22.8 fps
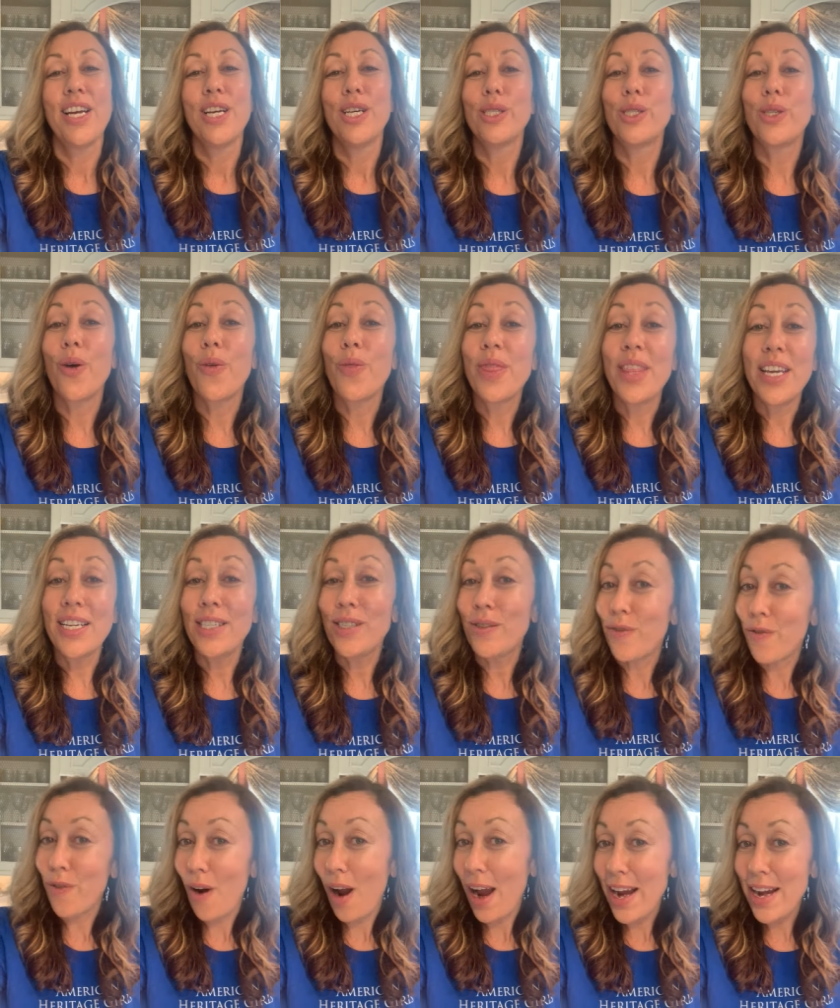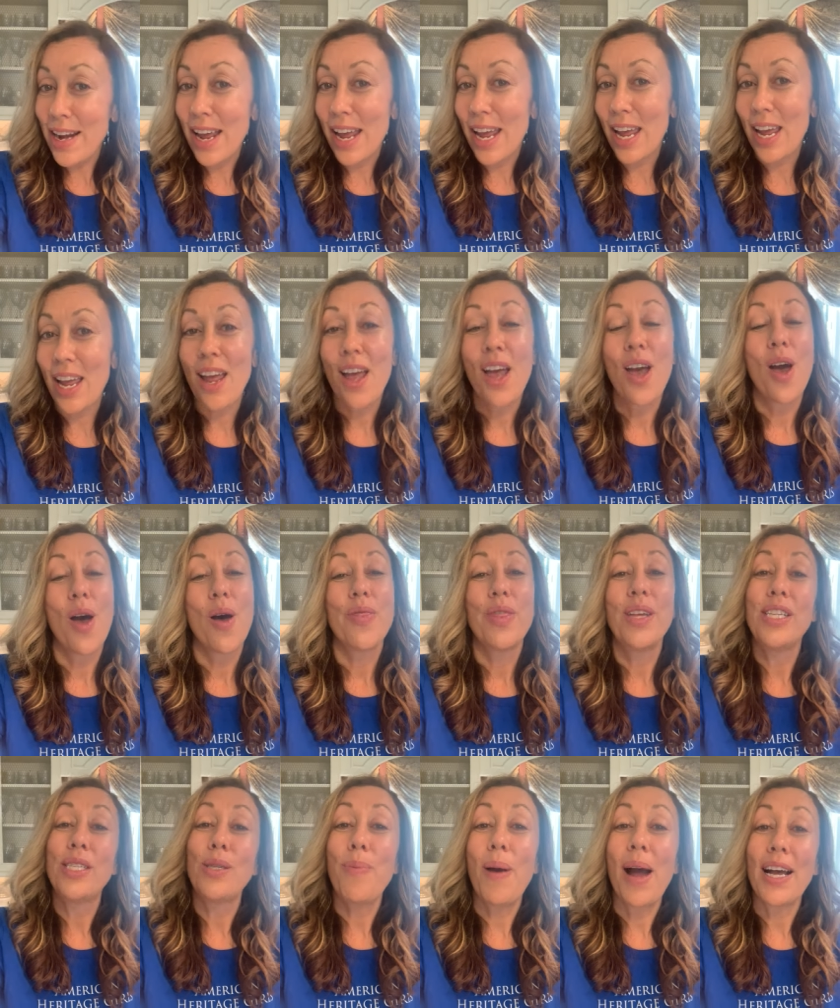So this Friday,
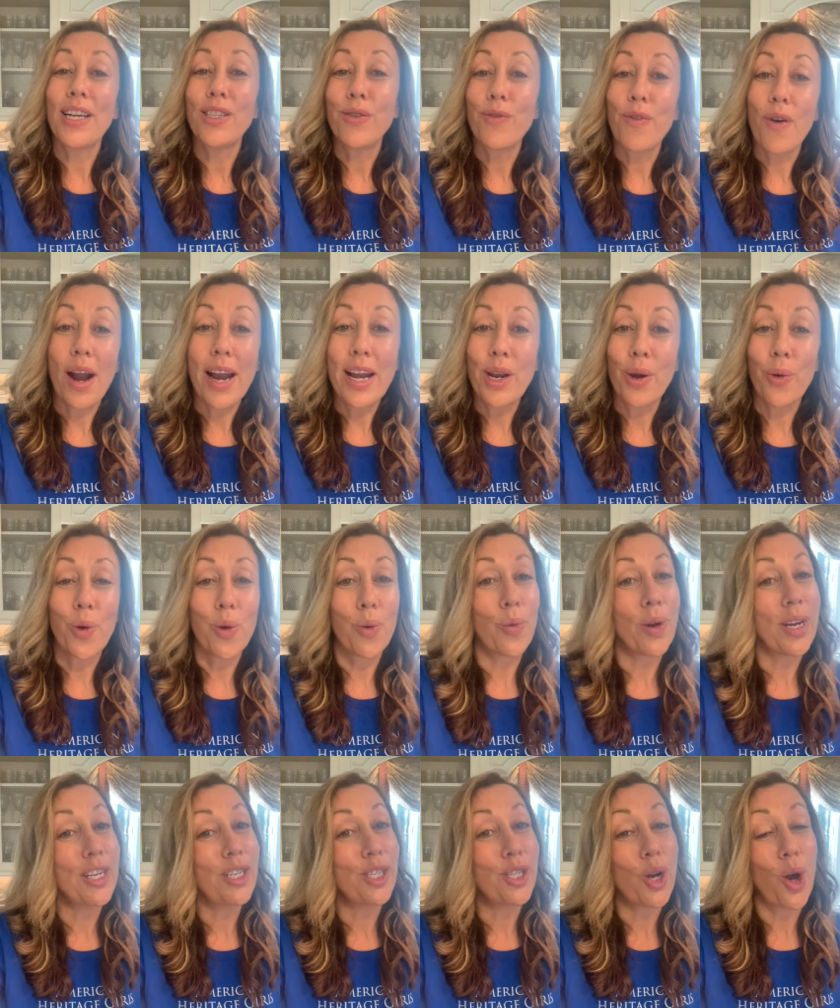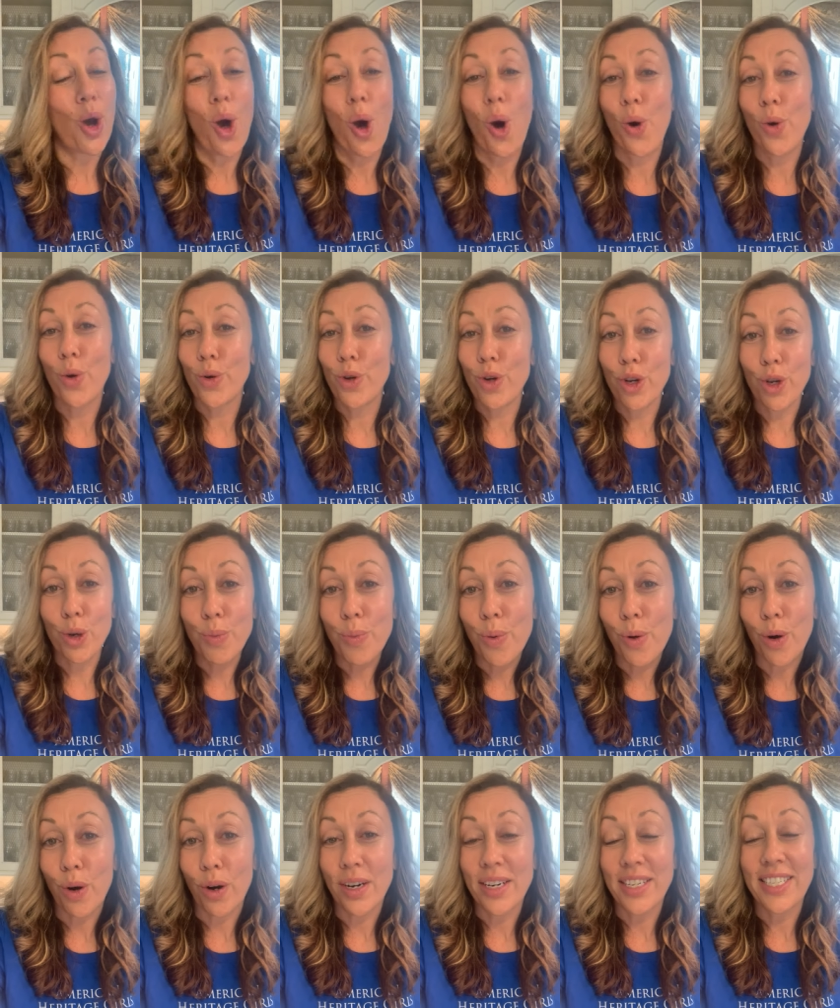this past Friday, we went into Hoag
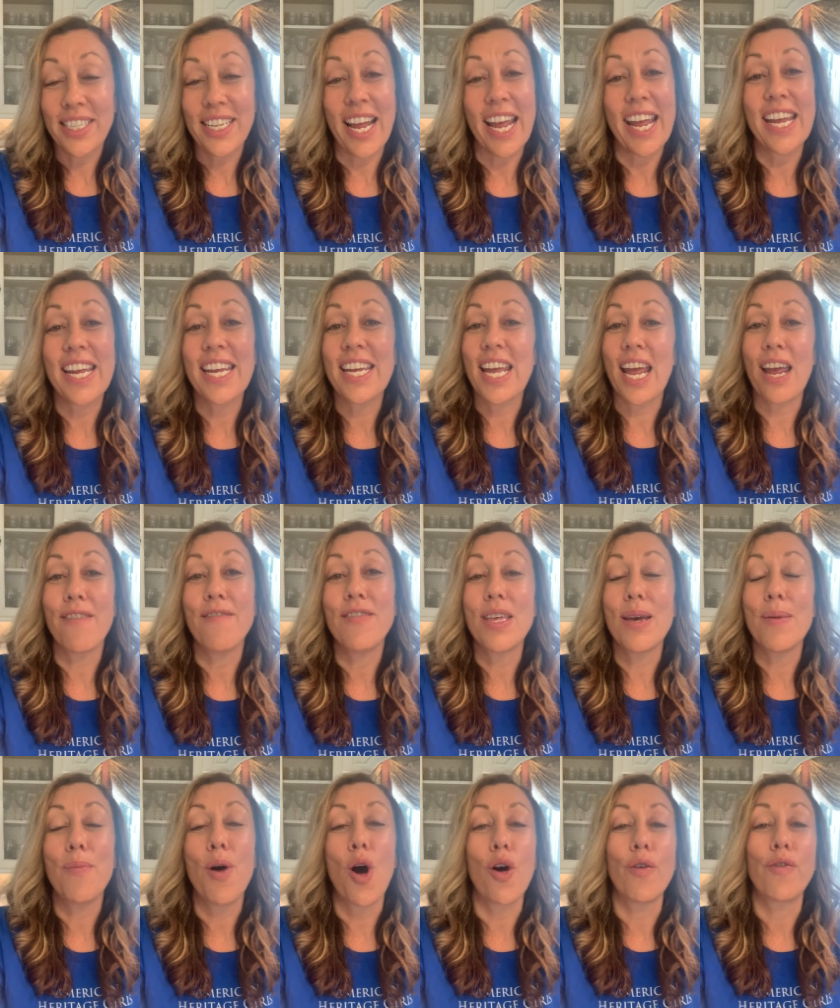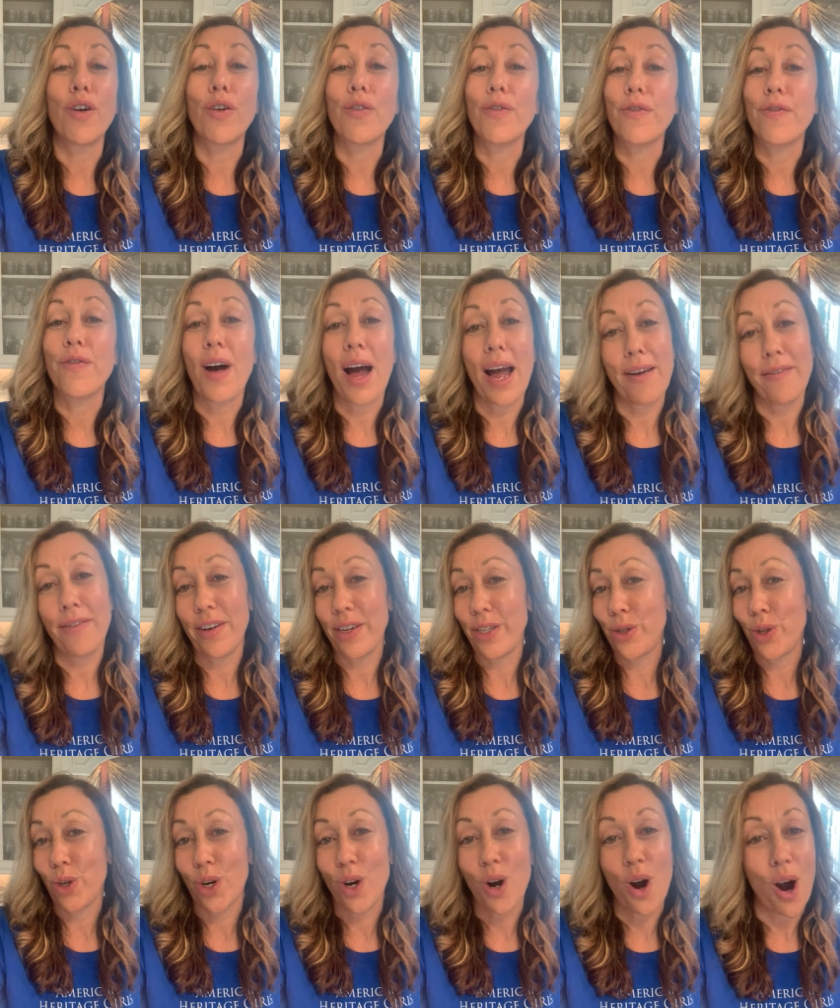Newport and gave them over
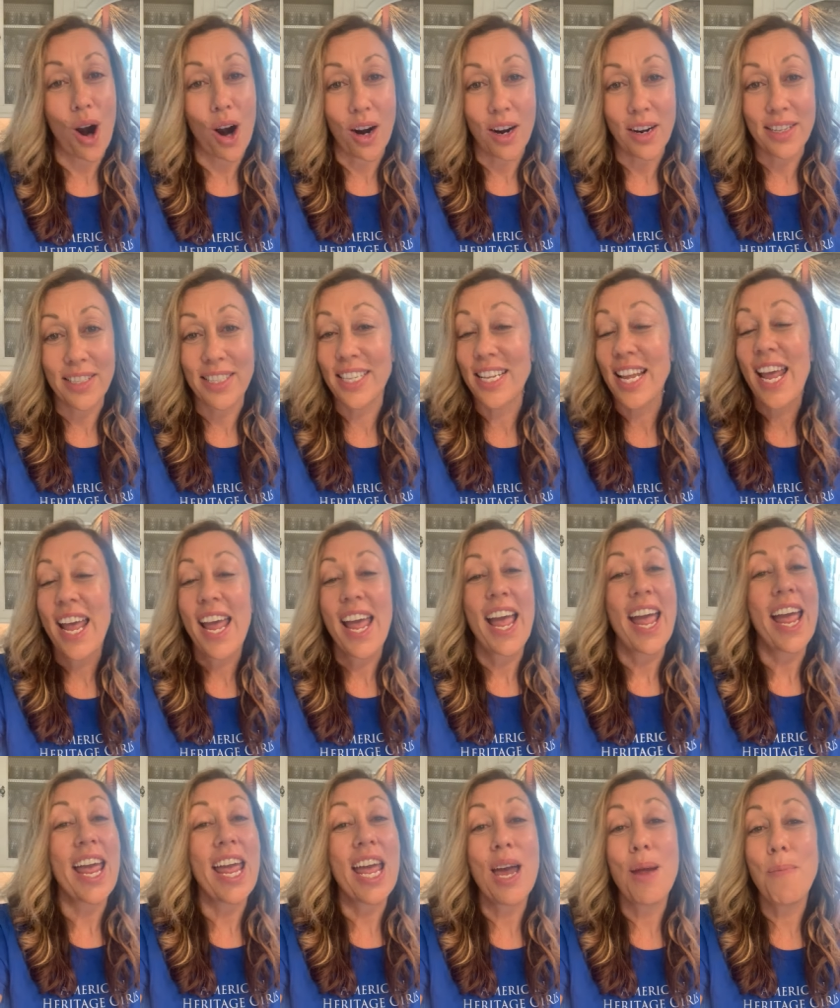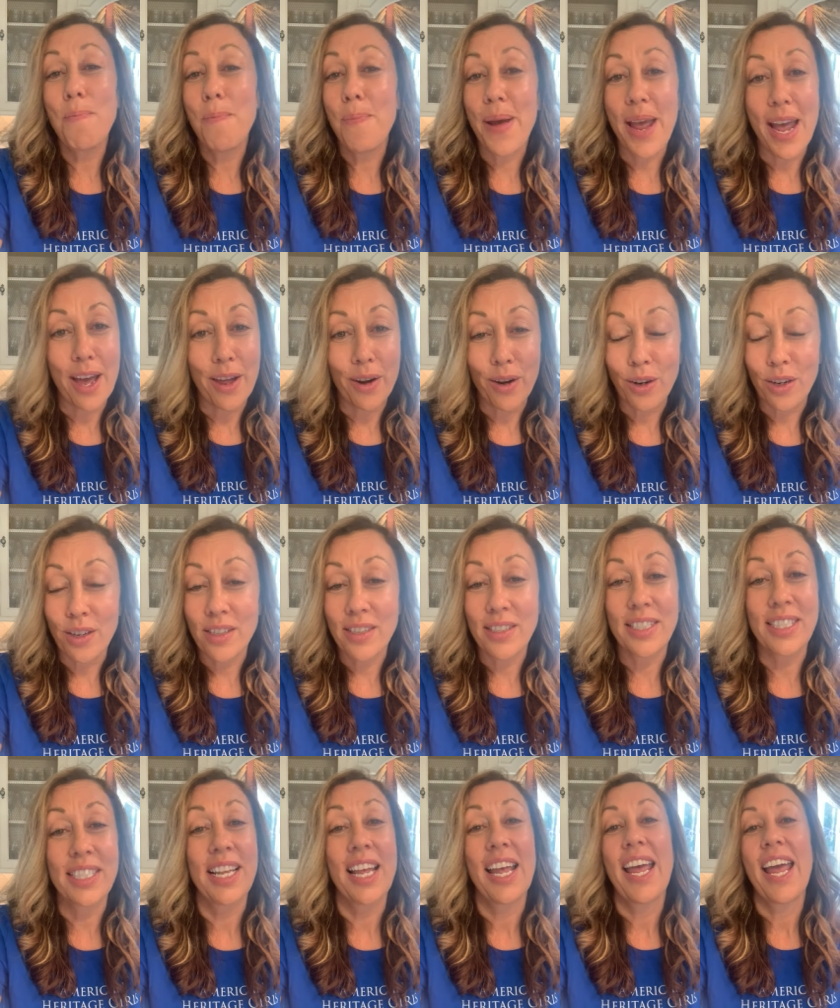500 cards and
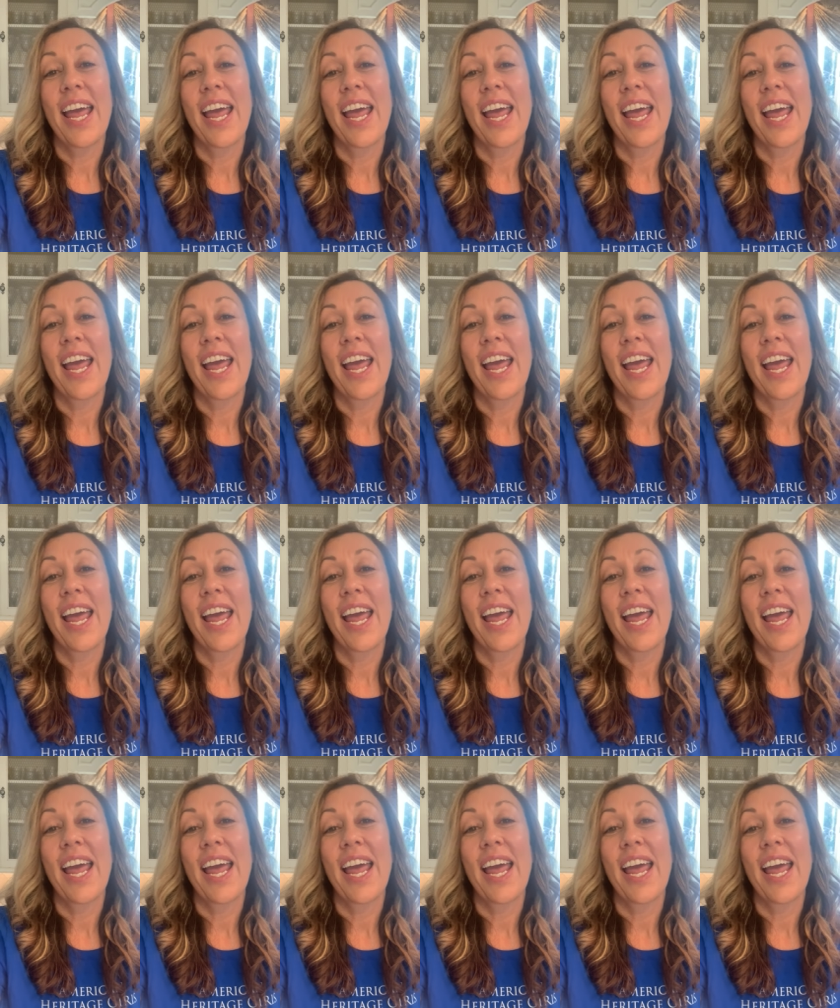banners